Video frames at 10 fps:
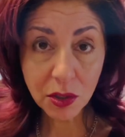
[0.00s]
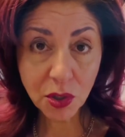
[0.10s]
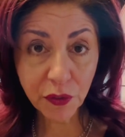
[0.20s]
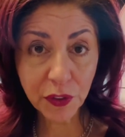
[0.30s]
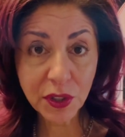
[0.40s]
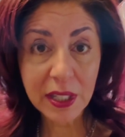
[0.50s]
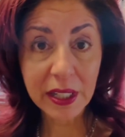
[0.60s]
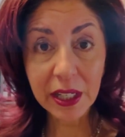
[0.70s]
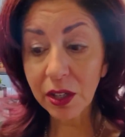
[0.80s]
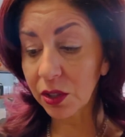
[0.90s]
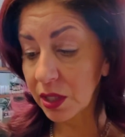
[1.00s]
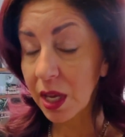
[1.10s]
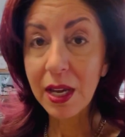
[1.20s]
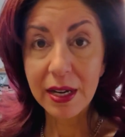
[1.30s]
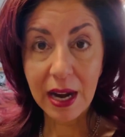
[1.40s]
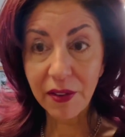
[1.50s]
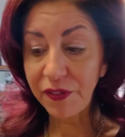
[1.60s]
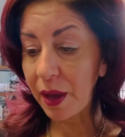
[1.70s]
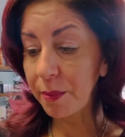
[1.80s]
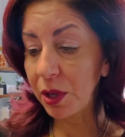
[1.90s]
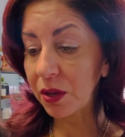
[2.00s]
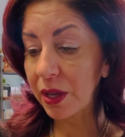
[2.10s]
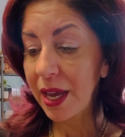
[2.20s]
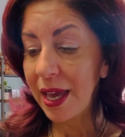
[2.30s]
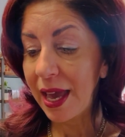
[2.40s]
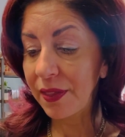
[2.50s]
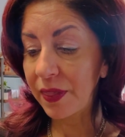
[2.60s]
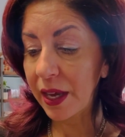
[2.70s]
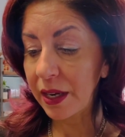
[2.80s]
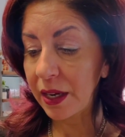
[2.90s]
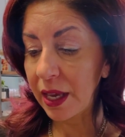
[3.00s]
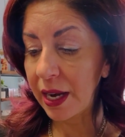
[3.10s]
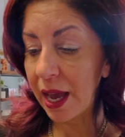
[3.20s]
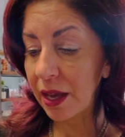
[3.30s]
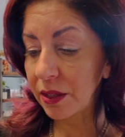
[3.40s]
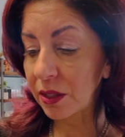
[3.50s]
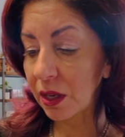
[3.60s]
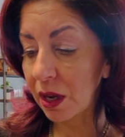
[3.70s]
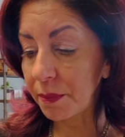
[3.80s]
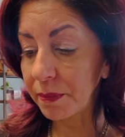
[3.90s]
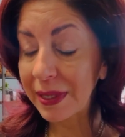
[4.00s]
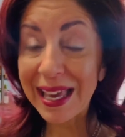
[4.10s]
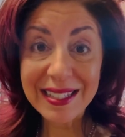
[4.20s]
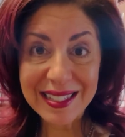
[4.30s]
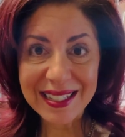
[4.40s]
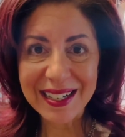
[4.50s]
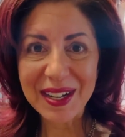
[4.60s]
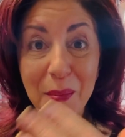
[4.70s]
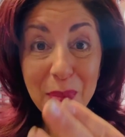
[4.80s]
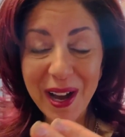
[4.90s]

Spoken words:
so the first thing in here is non-fat milk, and then it has casein in it.